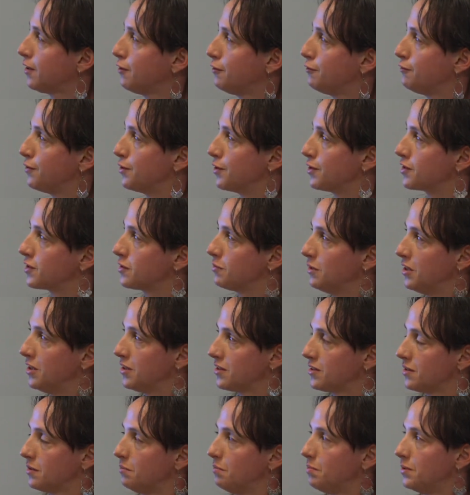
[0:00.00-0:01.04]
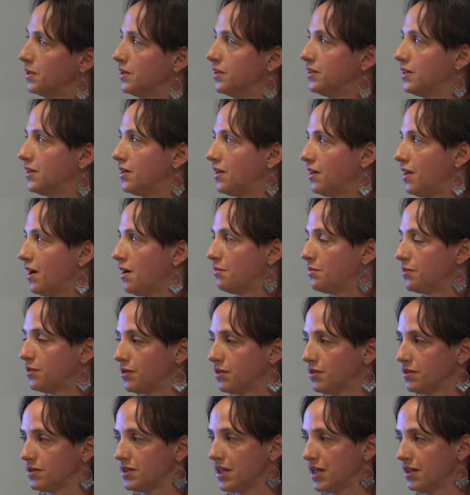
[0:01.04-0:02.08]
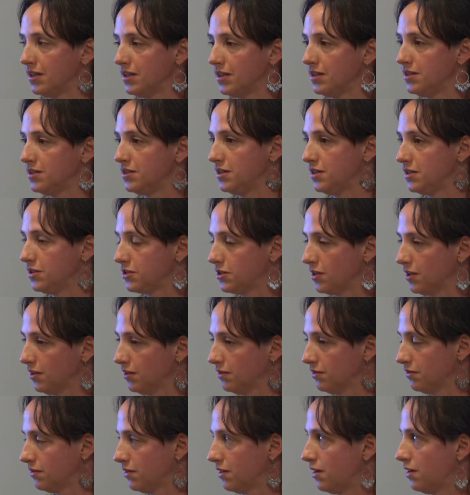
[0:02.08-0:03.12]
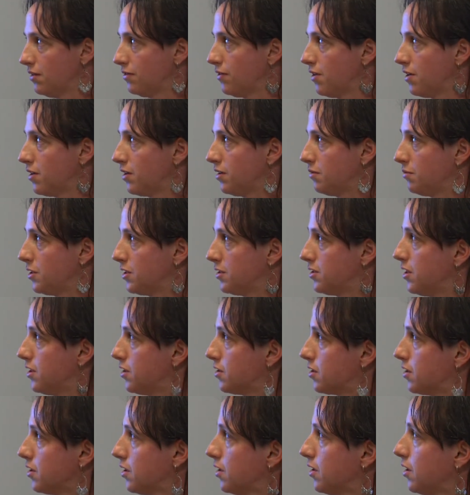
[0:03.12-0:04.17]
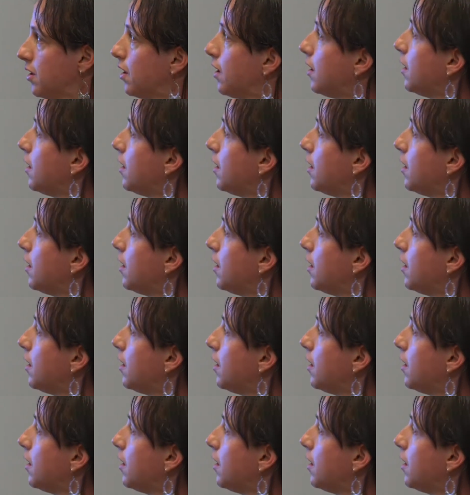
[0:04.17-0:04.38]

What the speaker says: forced me to build in a lot more daily teaching of argumentation.